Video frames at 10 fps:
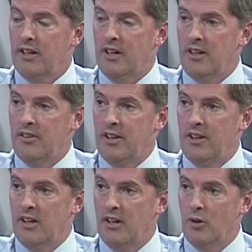and then
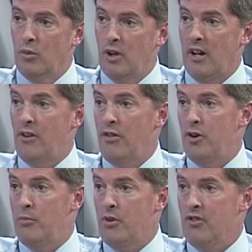uh, we'll hire a
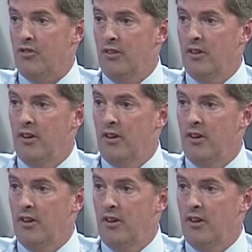third person.